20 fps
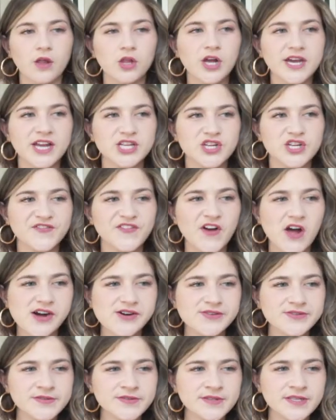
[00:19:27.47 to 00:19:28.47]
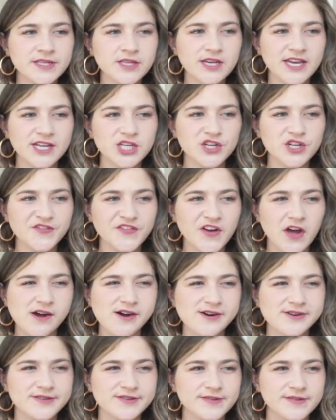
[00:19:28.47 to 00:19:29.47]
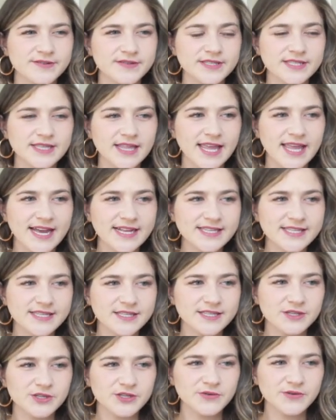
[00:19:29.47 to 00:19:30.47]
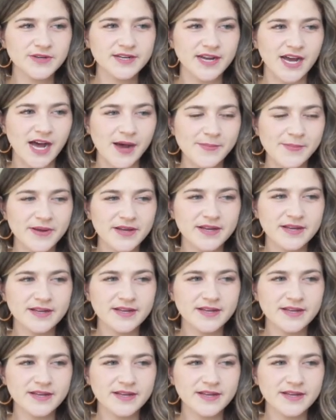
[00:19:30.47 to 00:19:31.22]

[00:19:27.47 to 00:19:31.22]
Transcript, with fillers: Look at your phones. Look at your phones. Let's do it up.